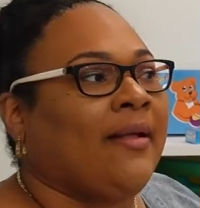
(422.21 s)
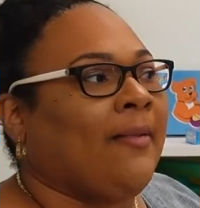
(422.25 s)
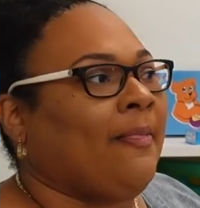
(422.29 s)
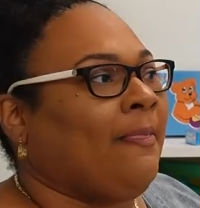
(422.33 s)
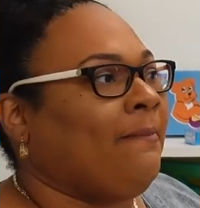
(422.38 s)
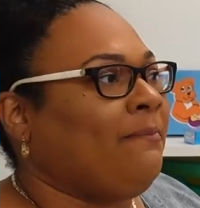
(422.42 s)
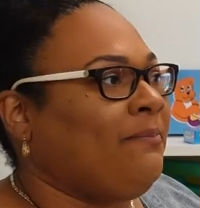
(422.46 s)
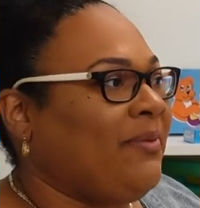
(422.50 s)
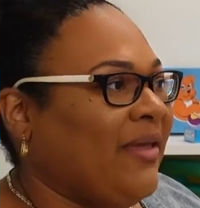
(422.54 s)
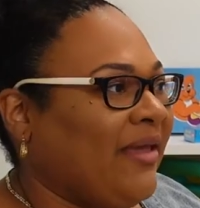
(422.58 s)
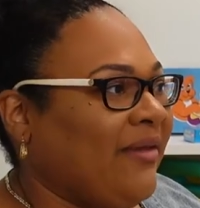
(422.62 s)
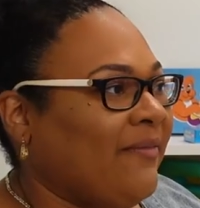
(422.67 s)

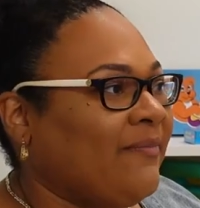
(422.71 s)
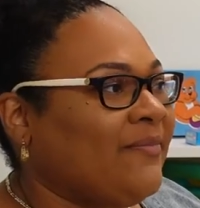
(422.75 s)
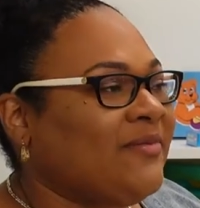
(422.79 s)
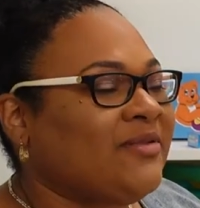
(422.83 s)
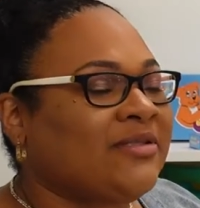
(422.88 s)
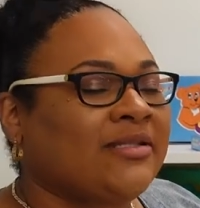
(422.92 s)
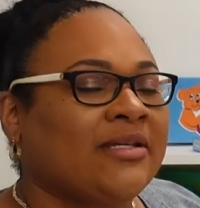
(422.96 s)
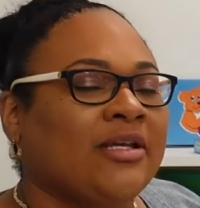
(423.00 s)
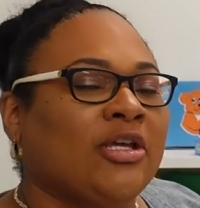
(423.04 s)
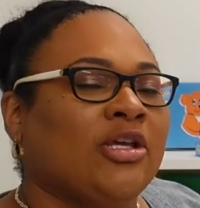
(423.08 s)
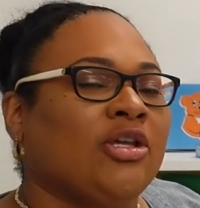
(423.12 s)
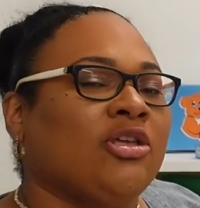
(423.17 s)
bibs.
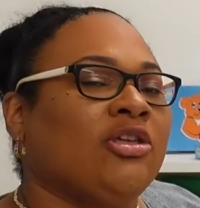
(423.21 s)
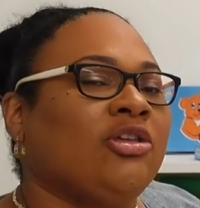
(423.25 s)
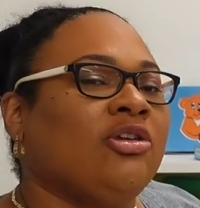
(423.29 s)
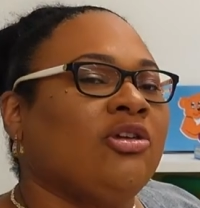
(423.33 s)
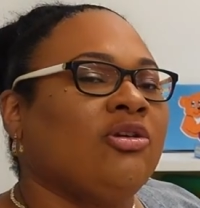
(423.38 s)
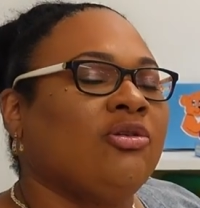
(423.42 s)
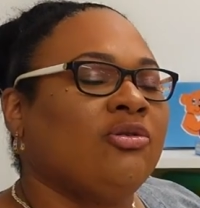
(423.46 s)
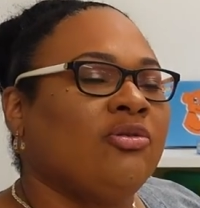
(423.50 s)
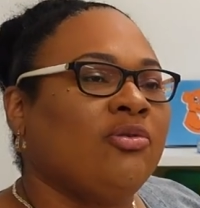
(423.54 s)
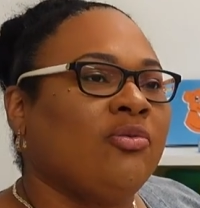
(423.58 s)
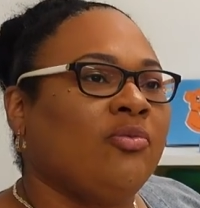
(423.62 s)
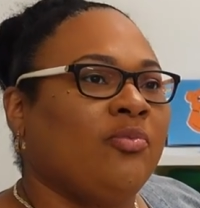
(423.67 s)

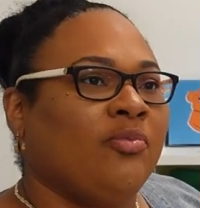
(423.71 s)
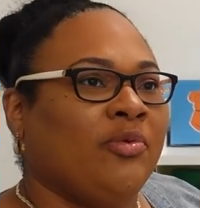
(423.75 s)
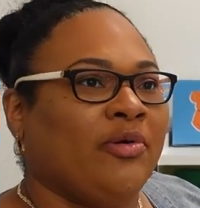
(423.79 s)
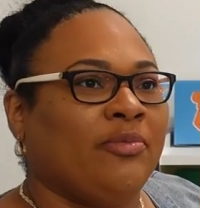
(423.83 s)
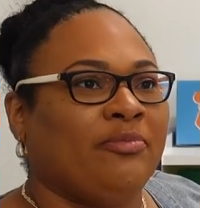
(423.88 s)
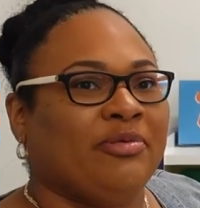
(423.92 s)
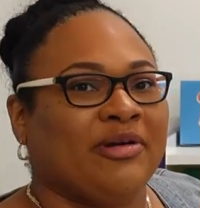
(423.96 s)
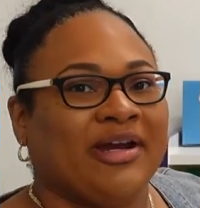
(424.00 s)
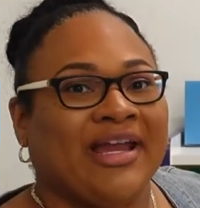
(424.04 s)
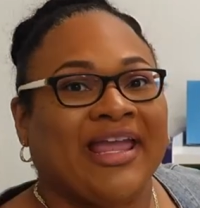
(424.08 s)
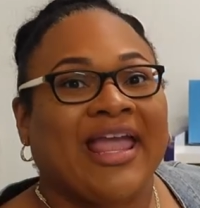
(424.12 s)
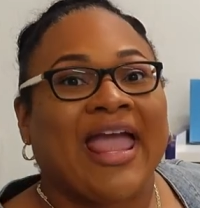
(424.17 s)
You will
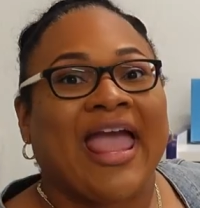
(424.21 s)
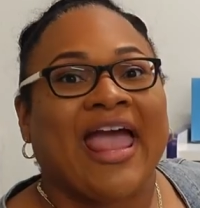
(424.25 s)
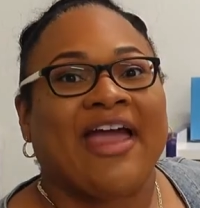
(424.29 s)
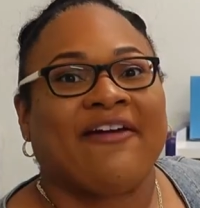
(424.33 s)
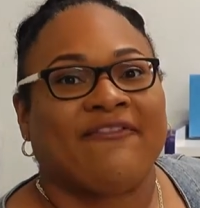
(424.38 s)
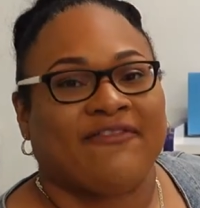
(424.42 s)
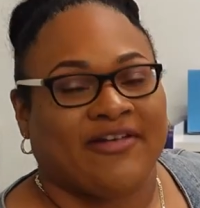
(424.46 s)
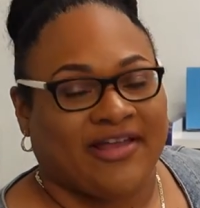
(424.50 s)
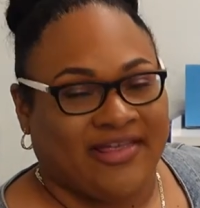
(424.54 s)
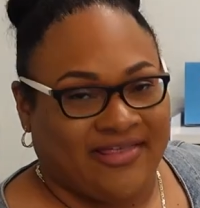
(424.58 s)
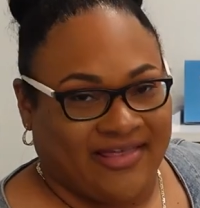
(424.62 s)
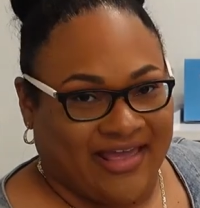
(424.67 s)
bring
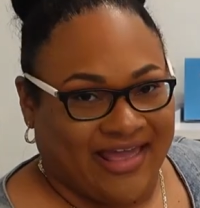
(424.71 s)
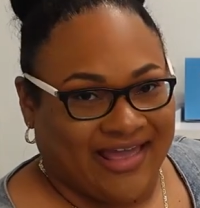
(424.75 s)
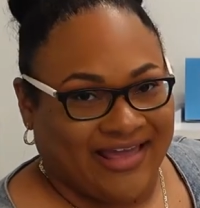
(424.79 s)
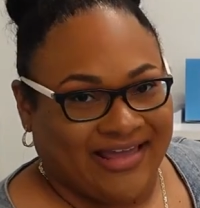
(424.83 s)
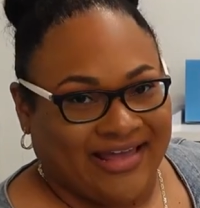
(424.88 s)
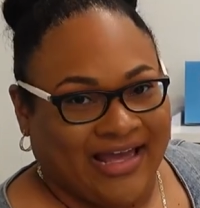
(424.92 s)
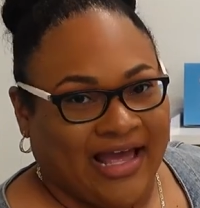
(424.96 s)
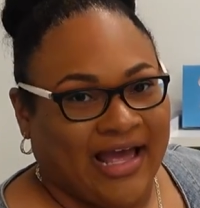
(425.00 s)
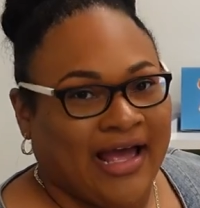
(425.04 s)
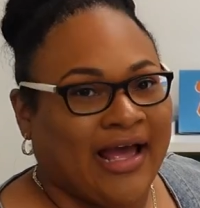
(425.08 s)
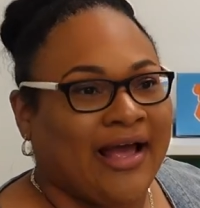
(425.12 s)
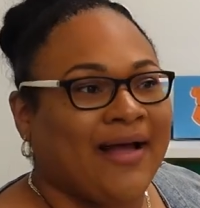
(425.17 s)
everything.
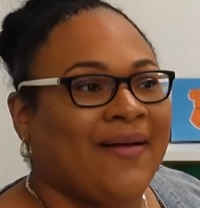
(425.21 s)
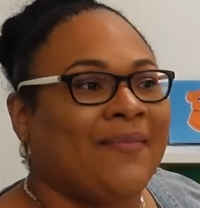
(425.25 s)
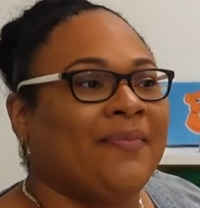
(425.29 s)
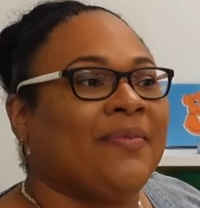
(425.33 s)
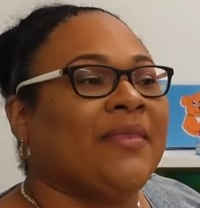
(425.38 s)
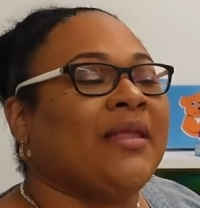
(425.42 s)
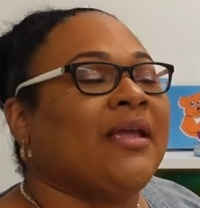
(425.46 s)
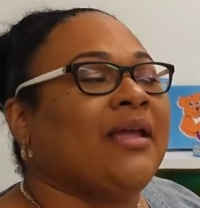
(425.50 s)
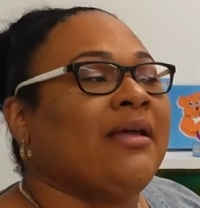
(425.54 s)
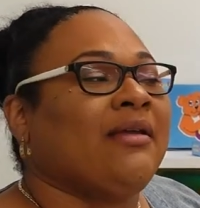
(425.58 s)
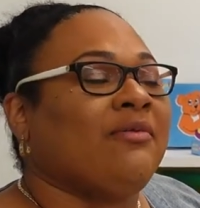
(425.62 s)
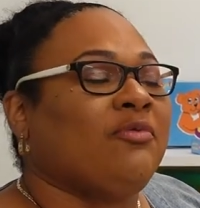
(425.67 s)

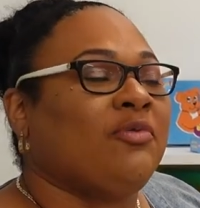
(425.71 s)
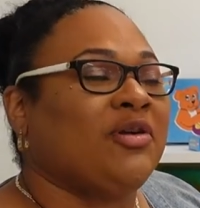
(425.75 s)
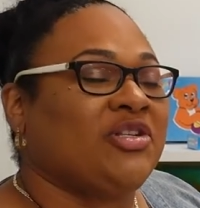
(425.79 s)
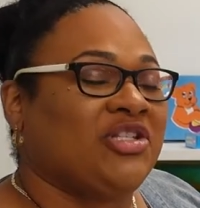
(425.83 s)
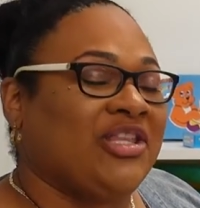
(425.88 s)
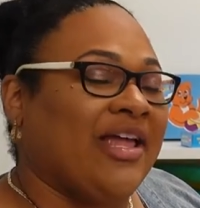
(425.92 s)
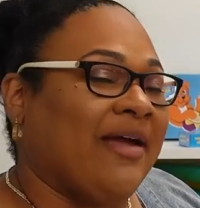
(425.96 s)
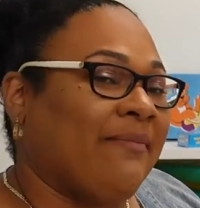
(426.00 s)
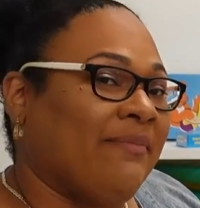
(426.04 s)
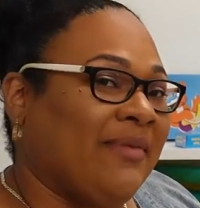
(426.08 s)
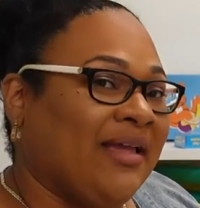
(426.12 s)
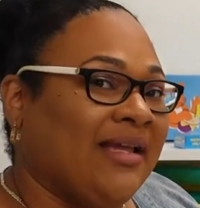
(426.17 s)
What
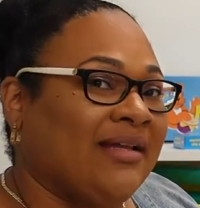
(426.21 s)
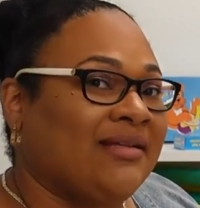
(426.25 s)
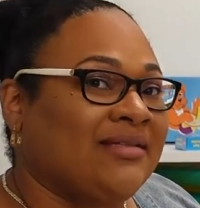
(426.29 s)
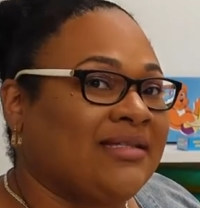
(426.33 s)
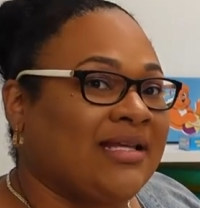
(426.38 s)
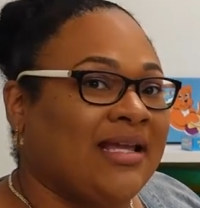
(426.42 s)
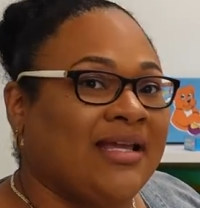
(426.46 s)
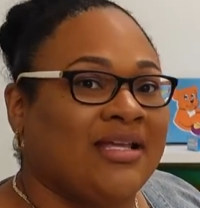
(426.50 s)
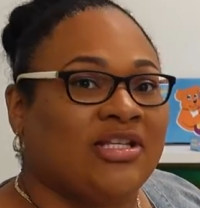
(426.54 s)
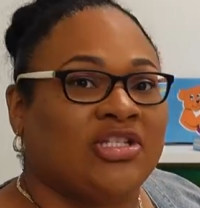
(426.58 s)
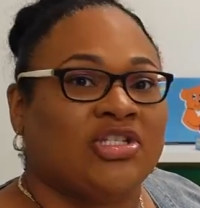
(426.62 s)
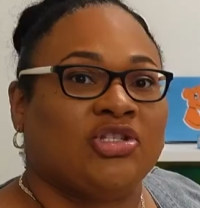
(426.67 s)
that means
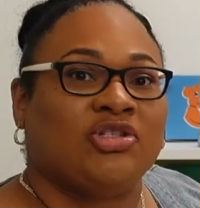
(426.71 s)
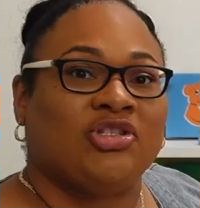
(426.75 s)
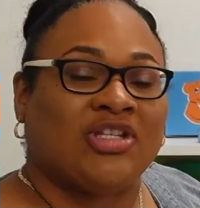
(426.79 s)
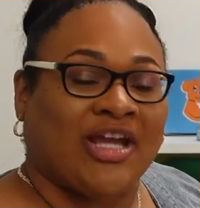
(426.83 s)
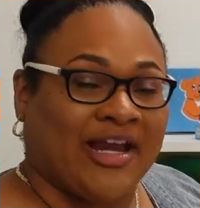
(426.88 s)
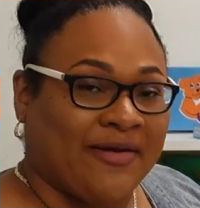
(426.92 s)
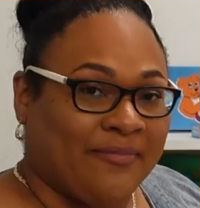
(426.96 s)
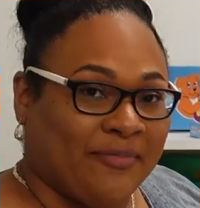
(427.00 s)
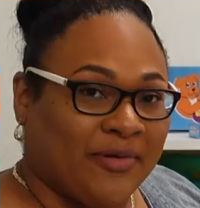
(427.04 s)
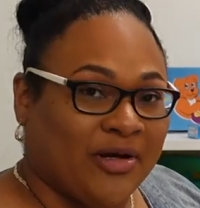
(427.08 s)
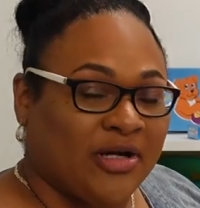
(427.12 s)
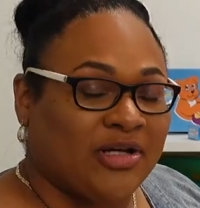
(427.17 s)
is
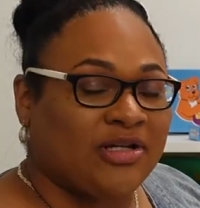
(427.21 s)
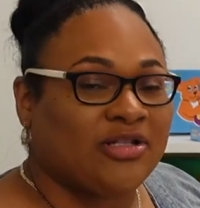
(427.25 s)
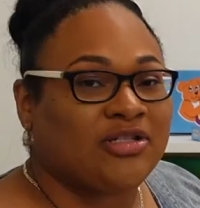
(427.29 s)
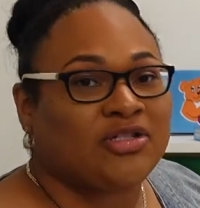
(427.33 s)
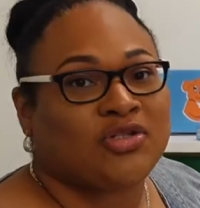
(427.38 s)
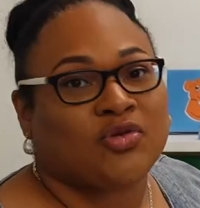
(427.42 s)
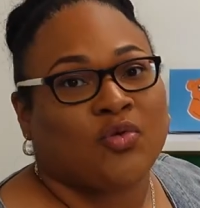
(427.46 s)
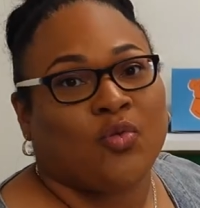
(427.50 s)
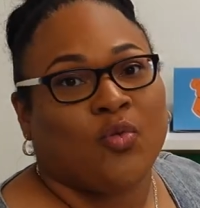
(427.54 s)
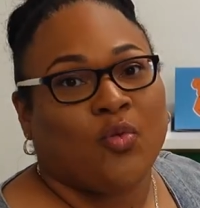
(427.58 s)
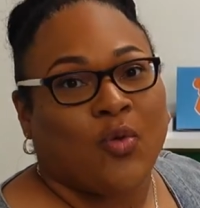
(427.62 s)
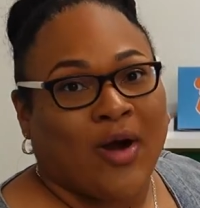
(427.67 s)
diapers,
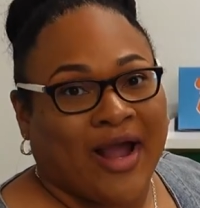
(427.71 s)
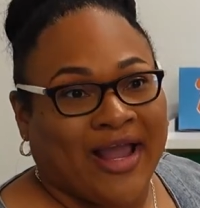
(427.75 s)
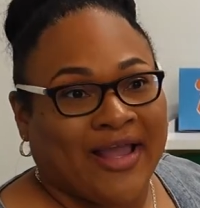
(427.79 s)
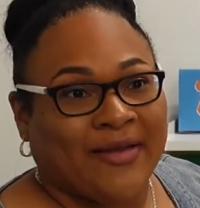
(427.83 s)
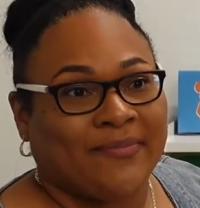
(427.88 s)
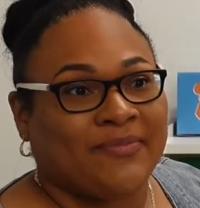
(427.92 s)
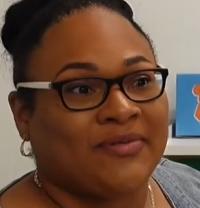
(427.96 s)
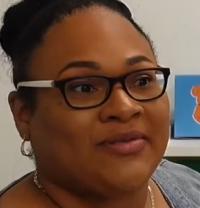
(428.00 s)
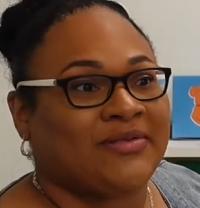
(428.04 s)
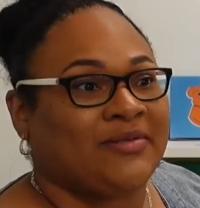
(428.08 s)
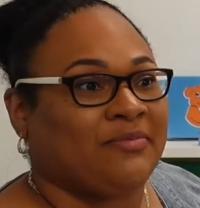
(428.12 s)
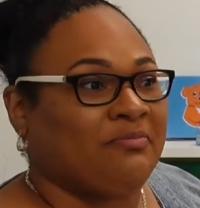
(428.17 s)

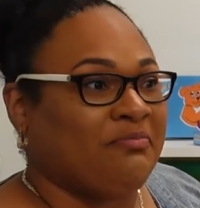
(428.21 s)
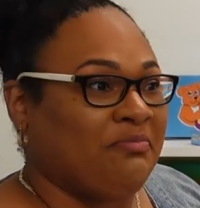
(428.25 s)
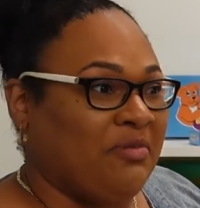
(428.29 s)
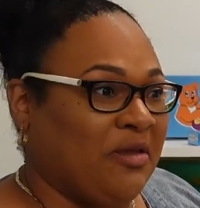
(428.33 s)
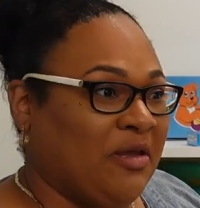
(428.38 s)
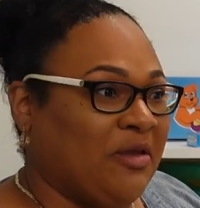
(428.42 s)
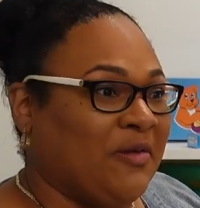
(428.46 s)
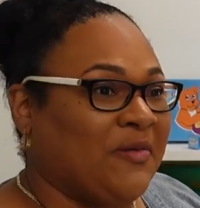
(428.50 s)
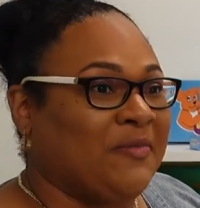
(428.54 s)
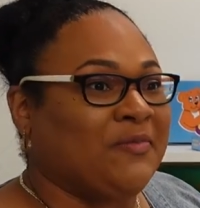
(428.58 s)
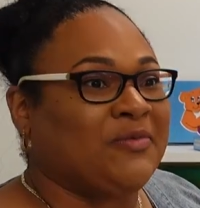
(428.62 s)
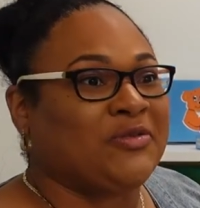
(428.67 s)
wipes,
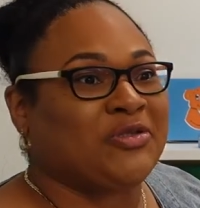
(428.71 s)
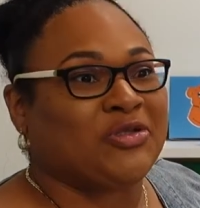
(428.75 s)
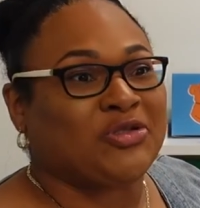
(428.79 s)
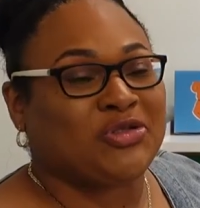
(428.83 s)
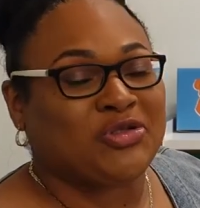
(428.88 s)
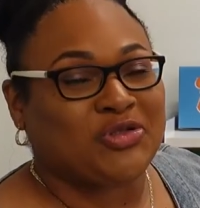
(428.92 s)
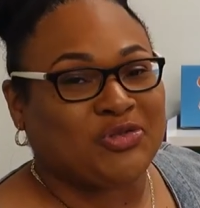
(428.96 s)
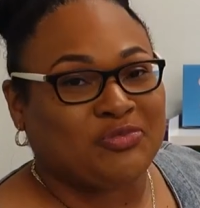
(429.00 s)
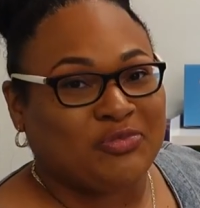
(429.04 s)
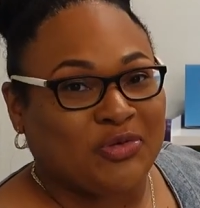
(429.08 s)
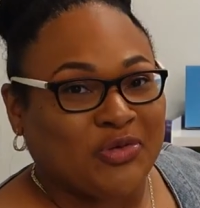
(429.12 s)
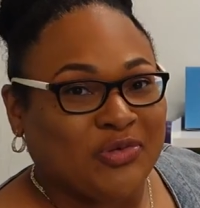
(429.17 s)
bibs,
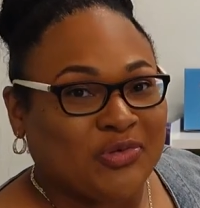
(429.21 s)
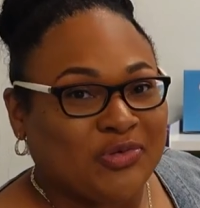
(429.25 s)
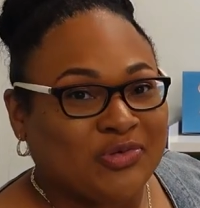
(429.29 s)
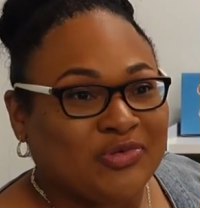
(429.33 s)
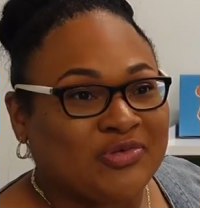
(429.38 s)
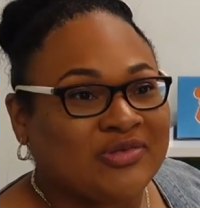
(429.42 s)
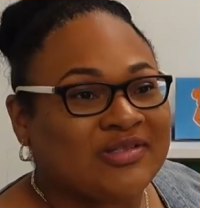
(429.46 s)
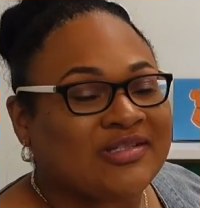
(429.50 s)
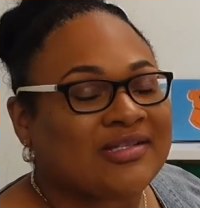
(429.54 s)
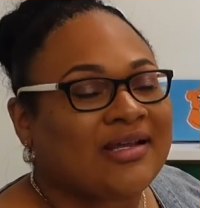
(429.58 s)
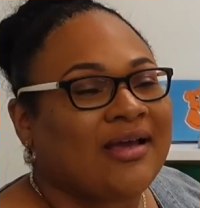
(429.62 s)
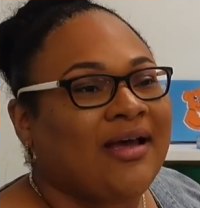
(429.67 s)
spoons,